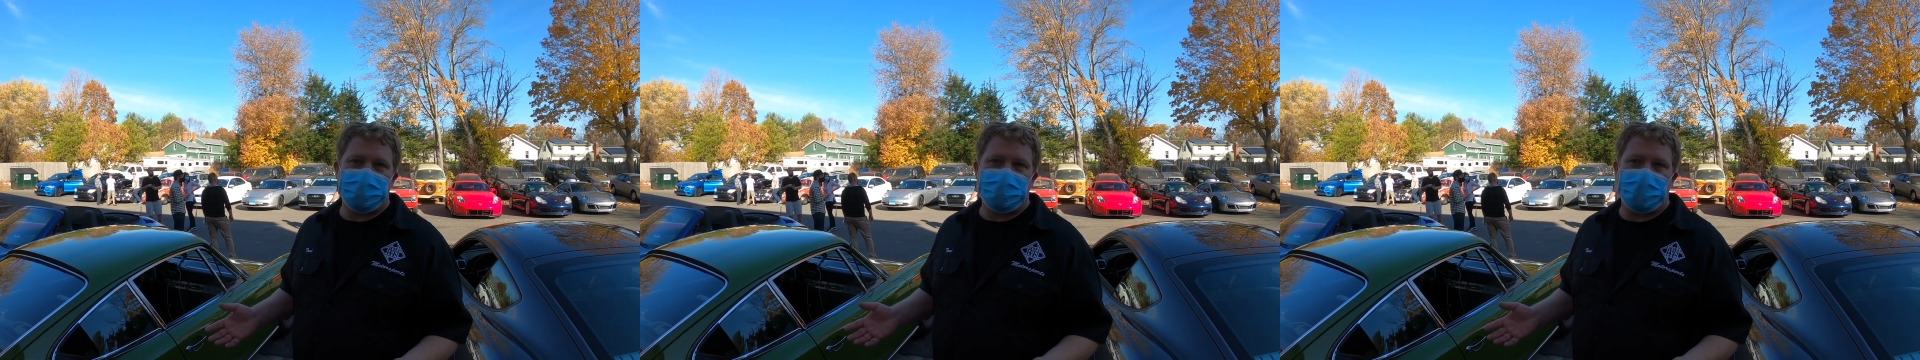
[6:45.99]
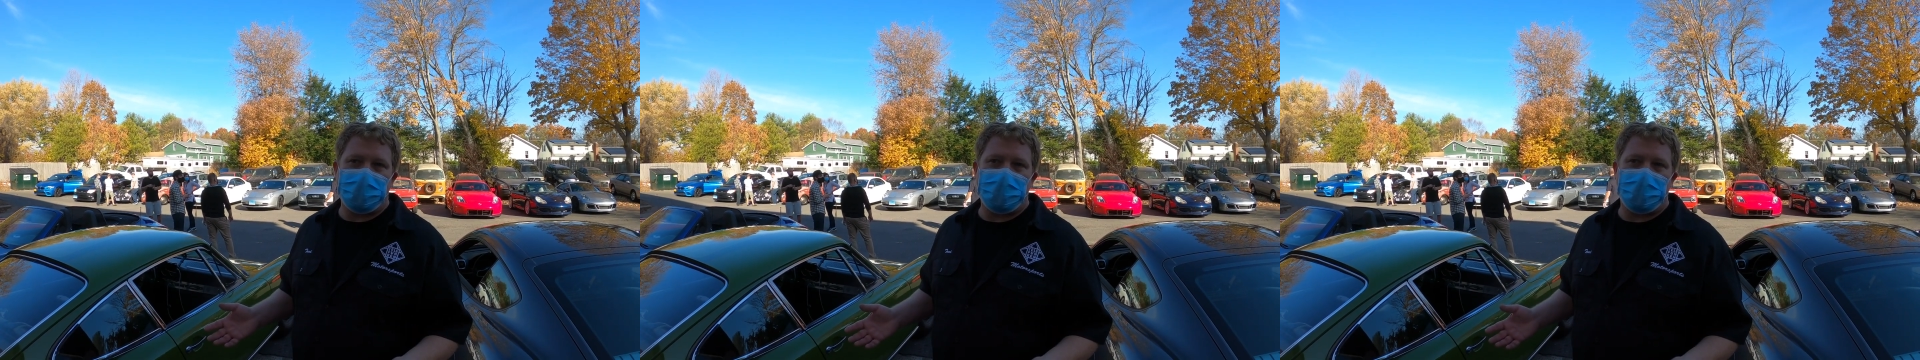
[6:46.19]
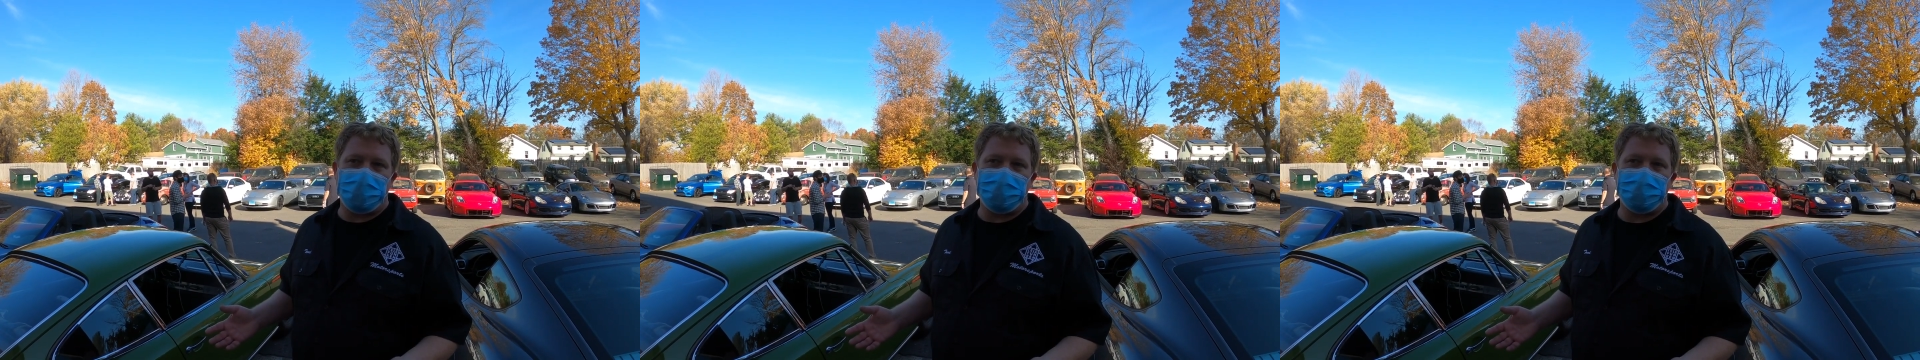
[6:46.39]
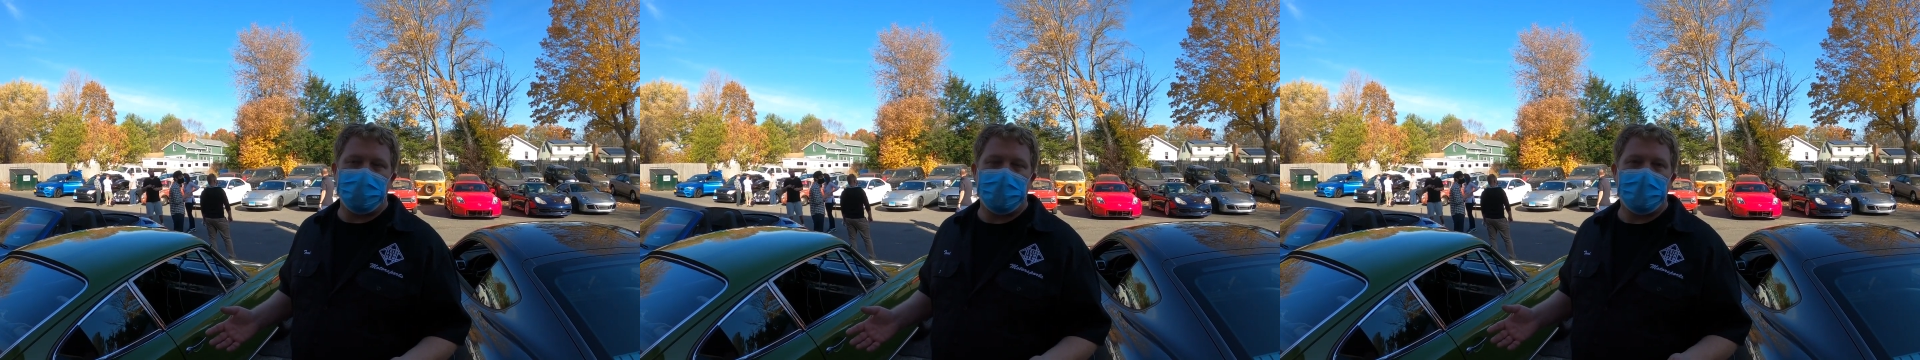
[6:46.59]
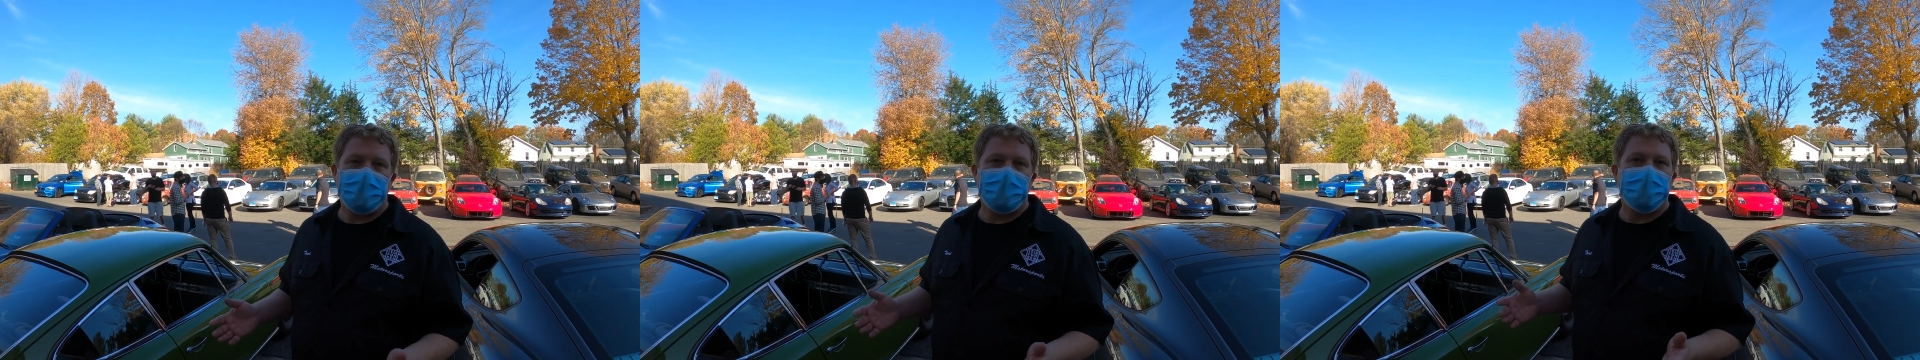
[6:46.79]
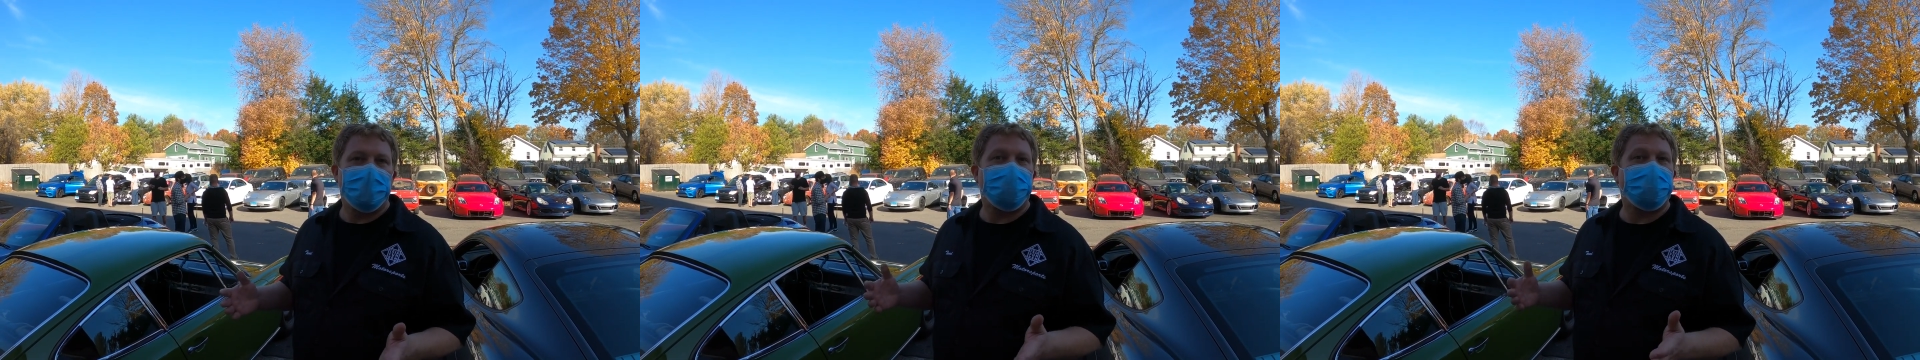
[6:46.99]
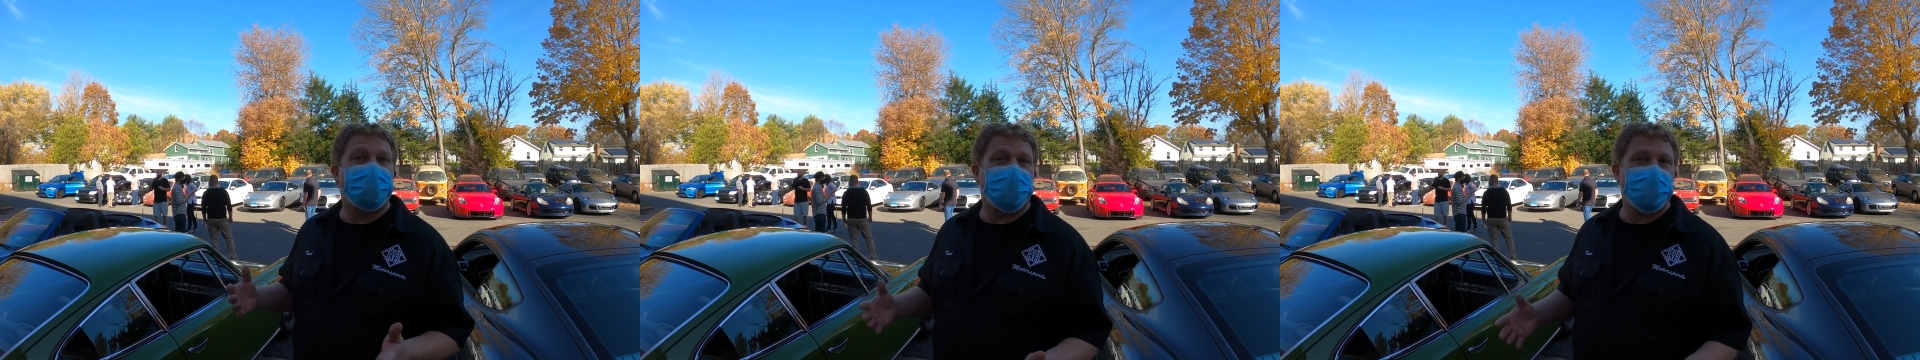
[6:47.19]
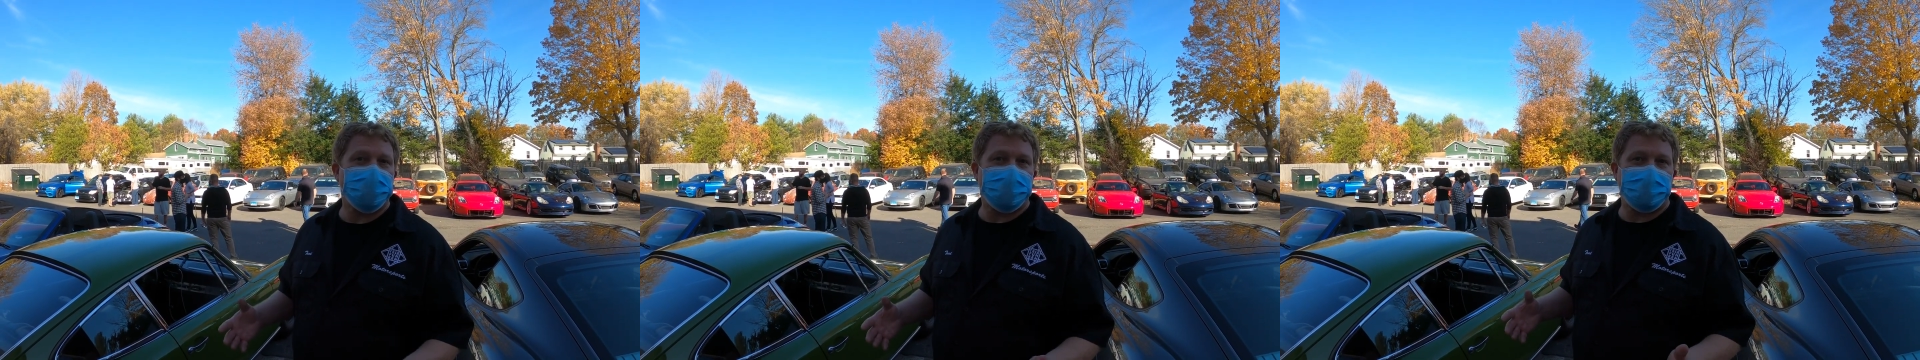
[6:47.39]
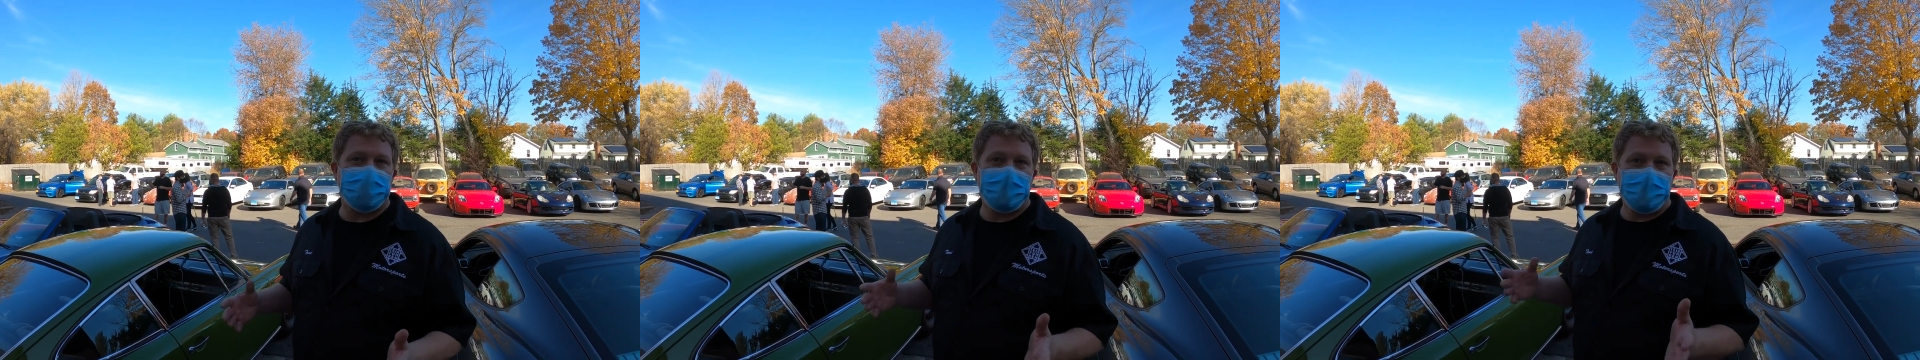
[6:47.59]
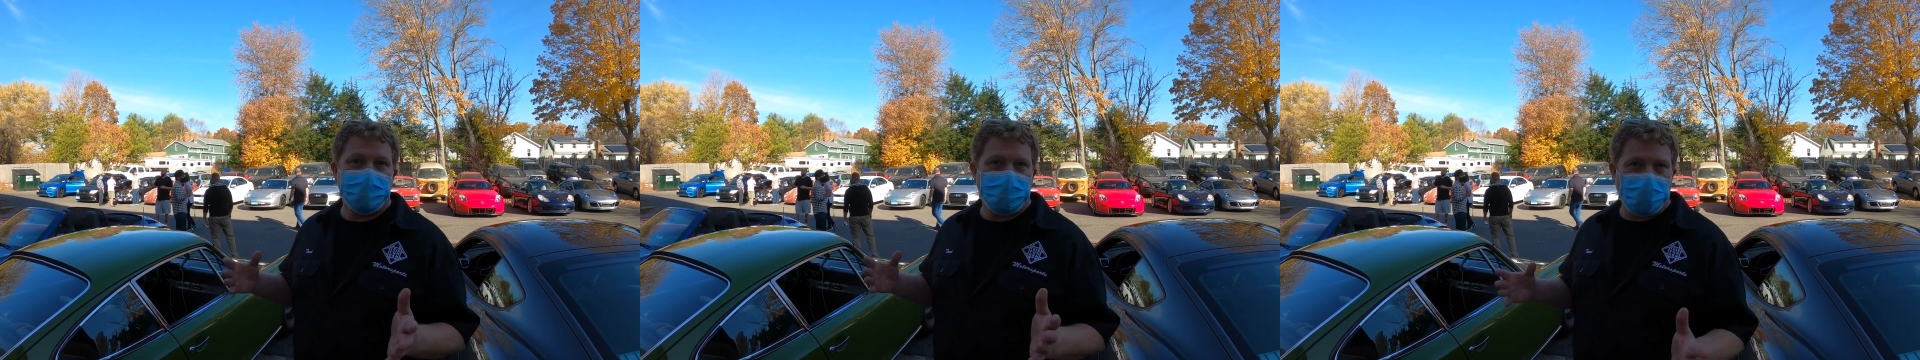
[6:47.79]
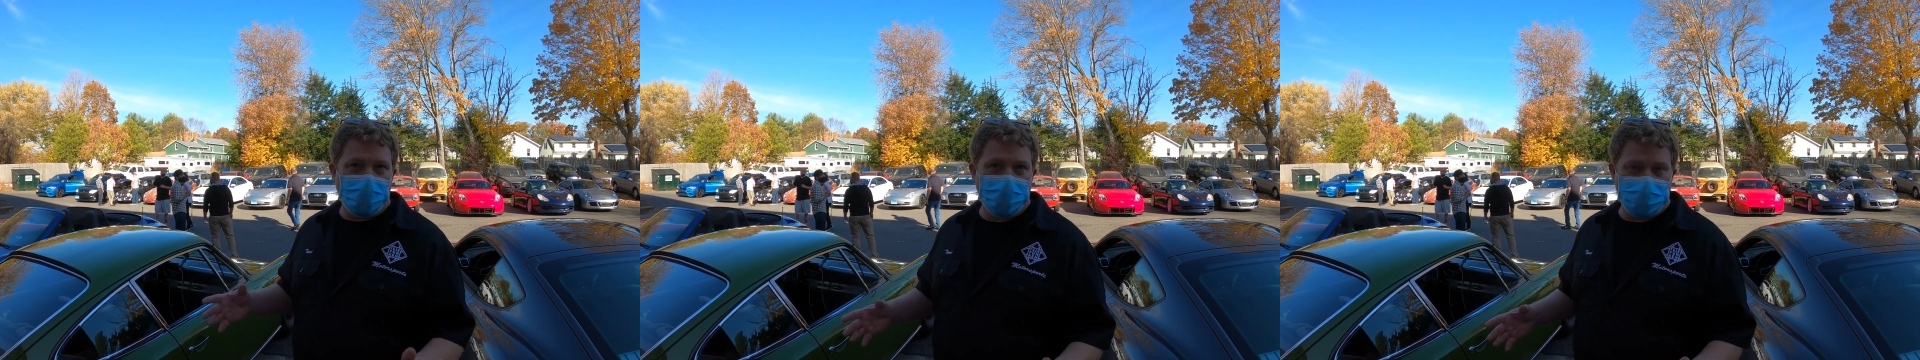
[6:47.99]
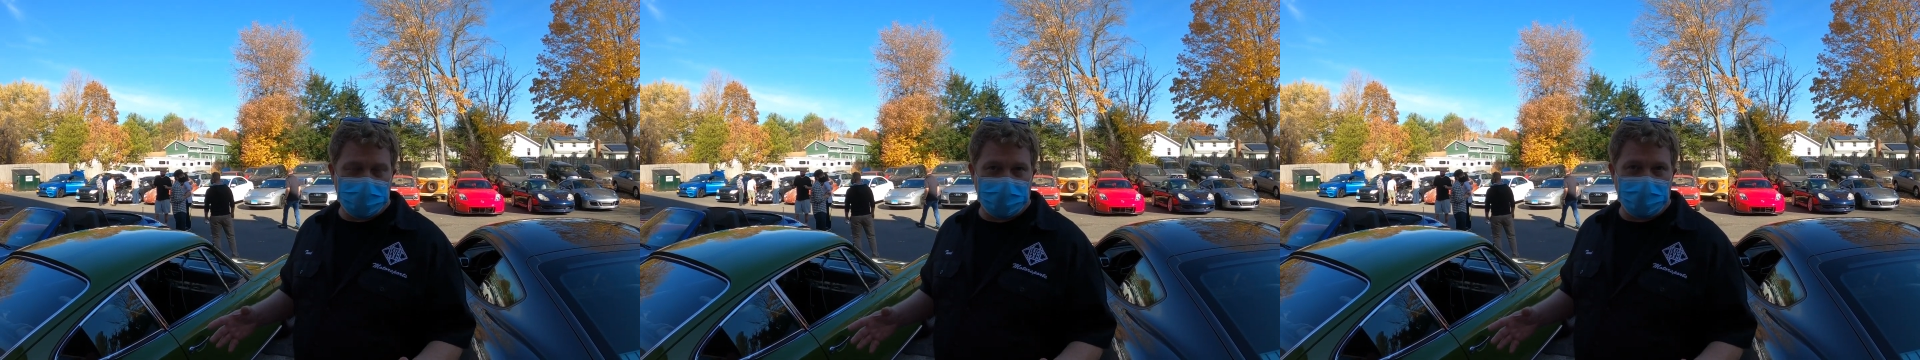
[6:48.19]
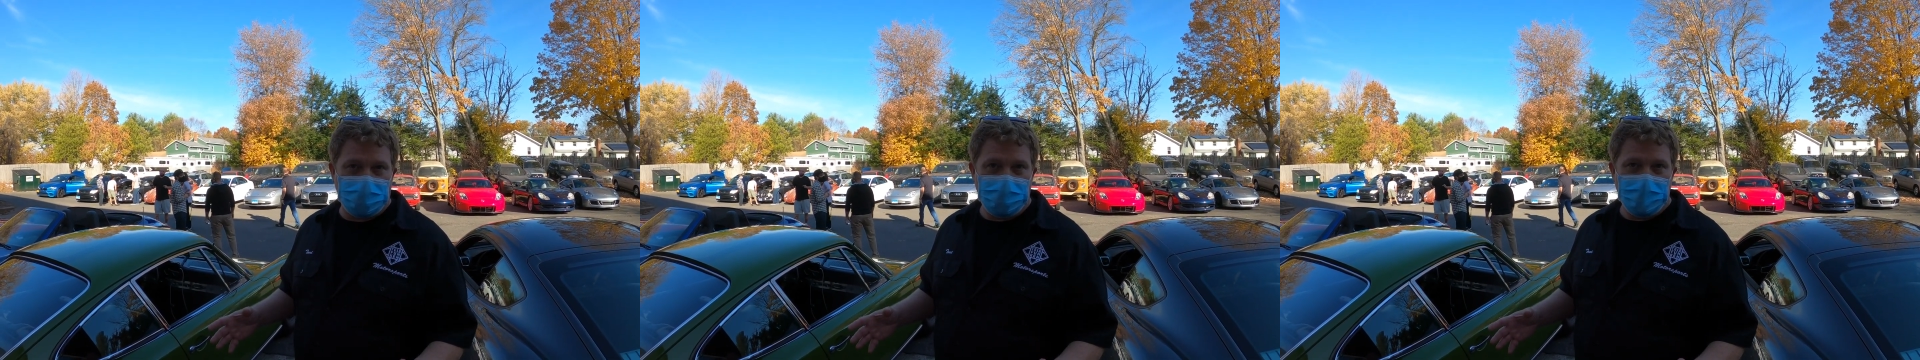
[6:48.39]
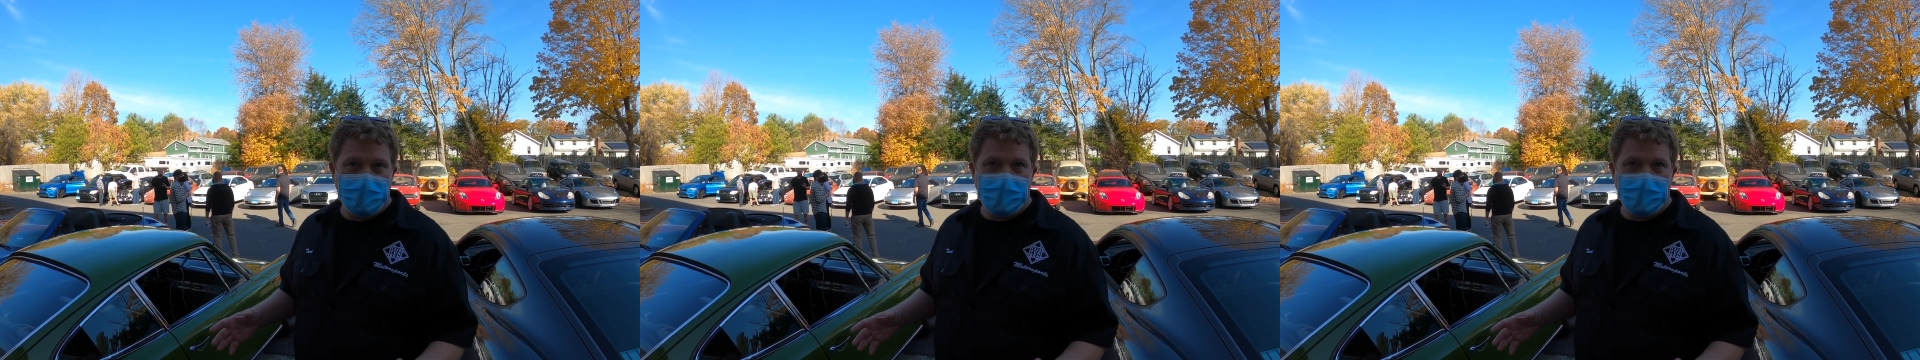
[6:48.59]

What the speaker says: the first Porsche